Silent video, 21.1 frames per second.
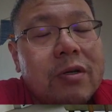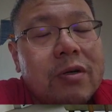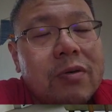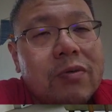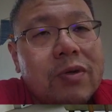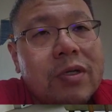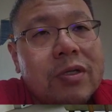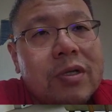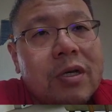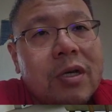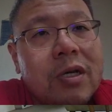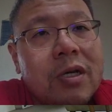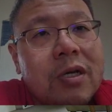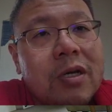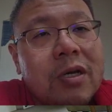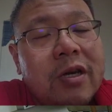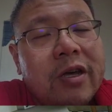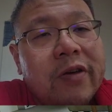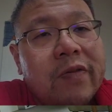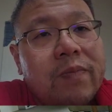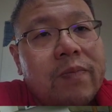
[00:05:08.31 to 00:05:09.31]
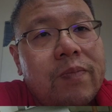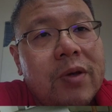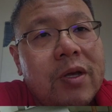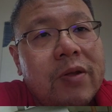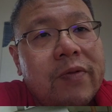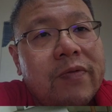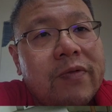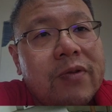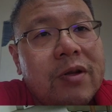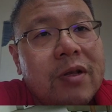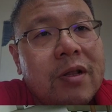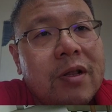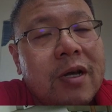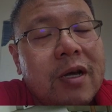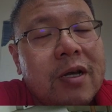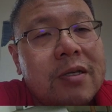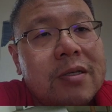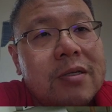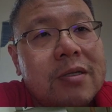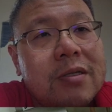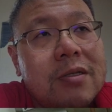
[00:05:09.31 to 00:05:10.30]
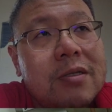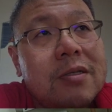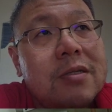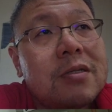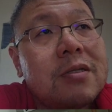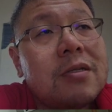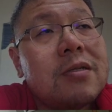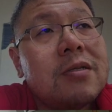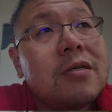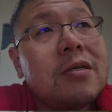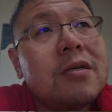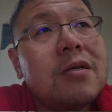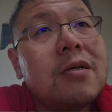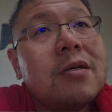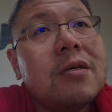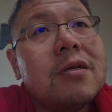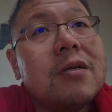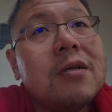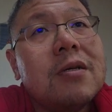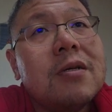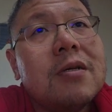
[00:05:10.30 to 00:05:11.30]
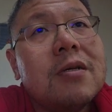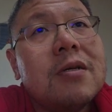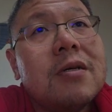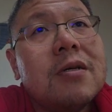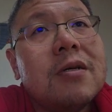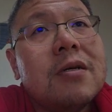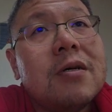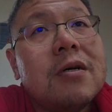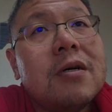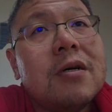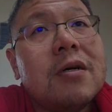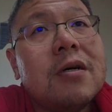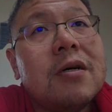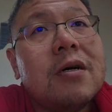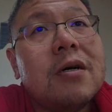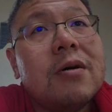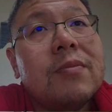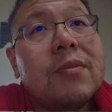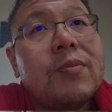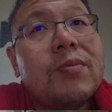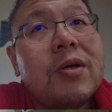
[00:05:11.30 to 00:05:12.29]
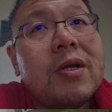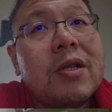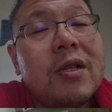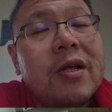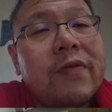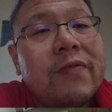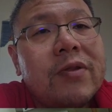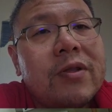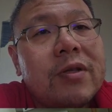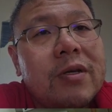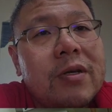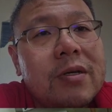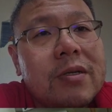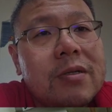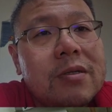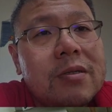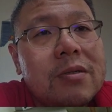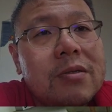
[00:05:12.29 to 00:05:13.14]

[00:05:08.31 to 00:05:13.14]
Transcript: which I have been for the last maybe 11 years.